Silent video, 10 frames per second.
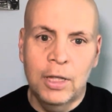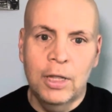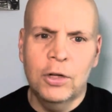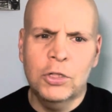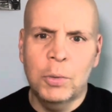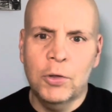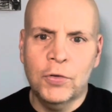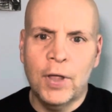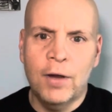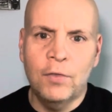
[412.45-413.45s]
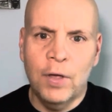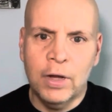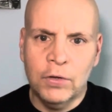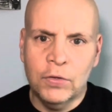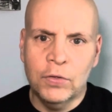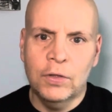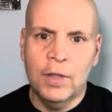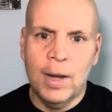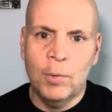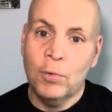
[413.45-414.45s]
There's some other side effects
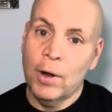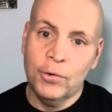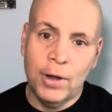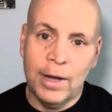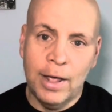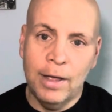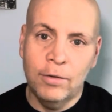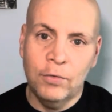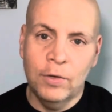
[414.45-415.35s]
that I would rather not have.